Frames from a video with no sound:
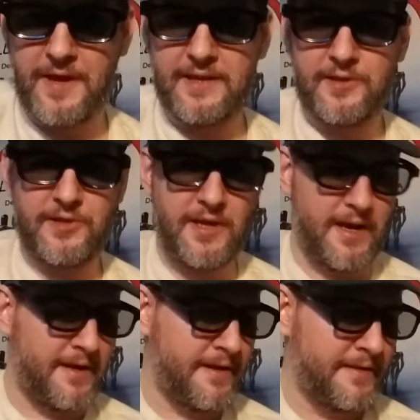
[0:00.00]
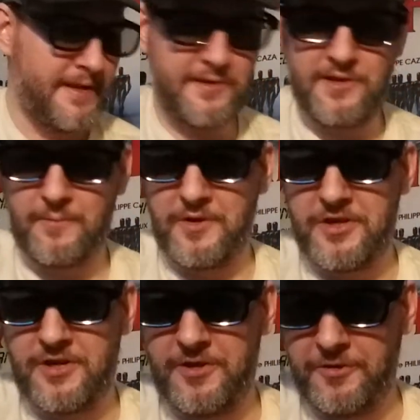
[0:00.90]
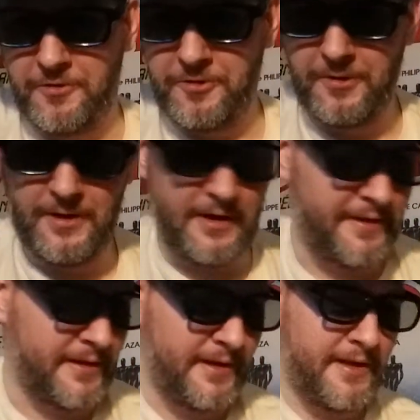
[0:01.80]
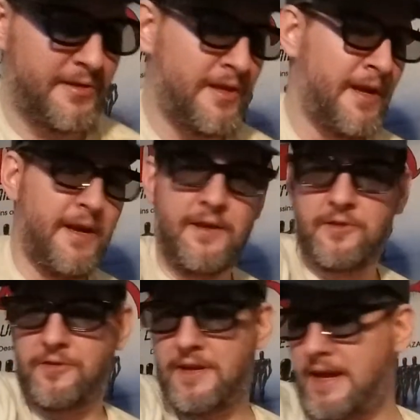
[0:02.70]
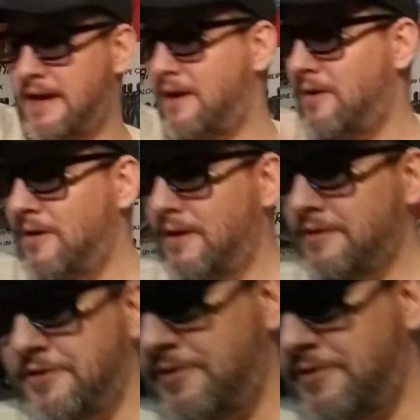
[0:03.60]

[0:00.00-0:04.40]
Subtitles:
that's number 2 on the list. So now I'll